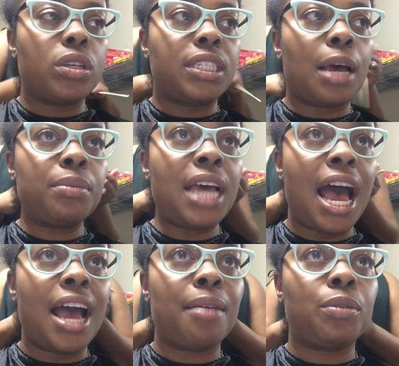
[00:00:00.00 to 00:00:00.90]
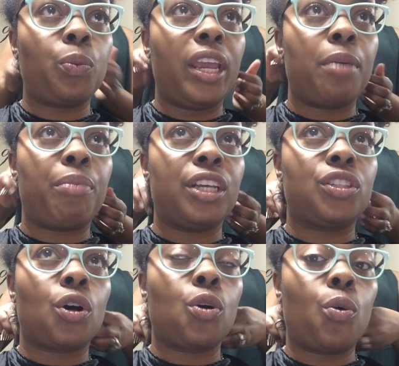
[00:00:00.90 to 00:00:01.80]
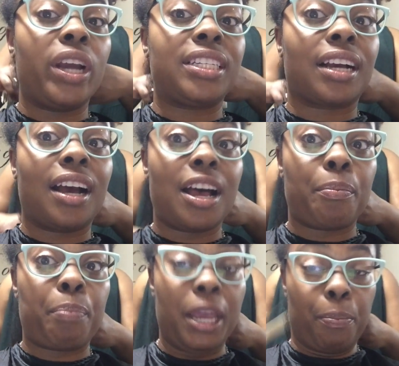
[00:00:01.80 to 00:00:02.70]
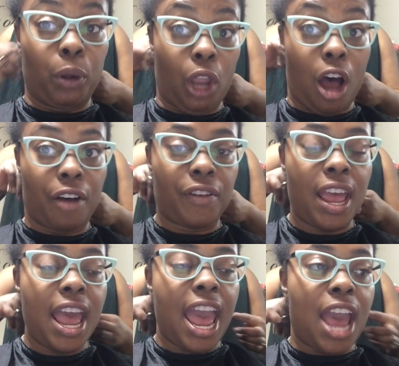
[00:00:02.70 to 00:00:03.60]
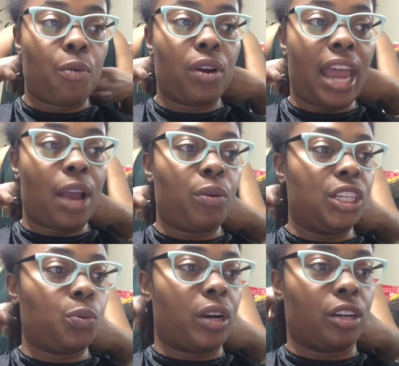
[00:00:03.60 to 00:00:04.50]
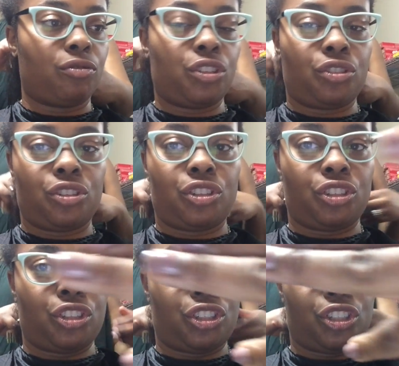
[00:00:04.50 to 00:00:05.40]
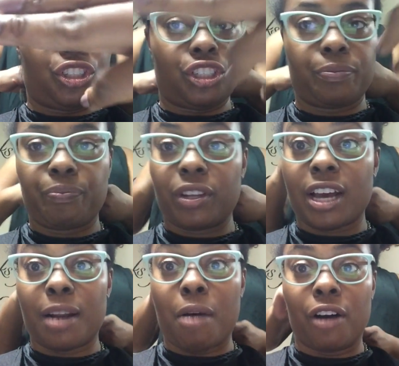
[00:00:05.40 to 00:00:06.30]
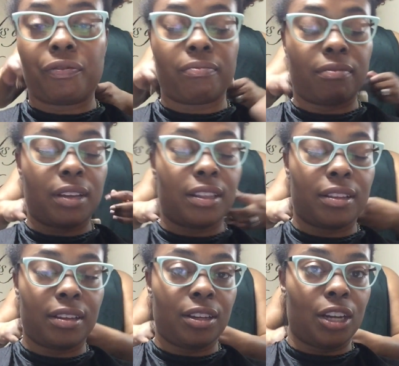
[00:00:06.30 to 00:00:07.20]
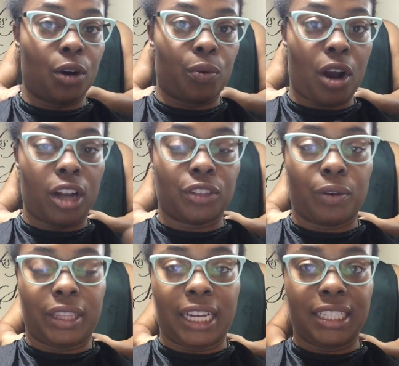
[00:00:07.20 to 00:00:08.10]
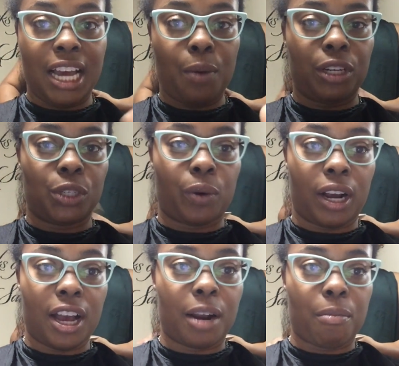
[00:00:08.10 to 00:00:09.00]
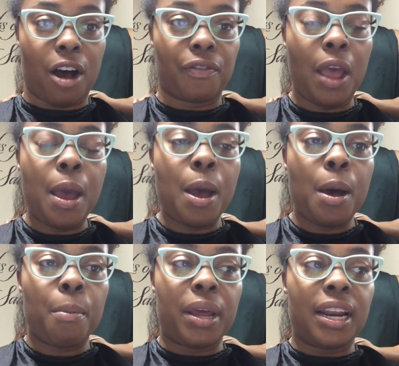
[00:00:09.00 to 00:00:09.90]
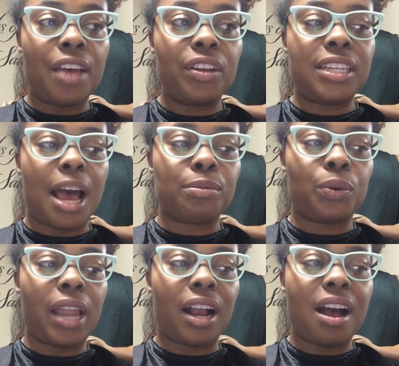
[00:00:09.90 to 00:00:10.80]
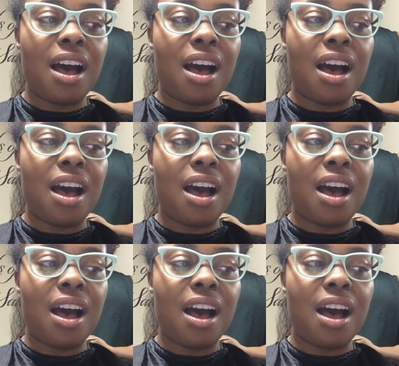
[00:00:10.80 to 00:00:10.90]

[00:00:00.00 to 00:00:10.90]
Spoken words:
sometimes we can be so quick to cut people off. And we're like, we just want to cut them off. Regardless of what they've done, we just want to cut them off. And other times we're like,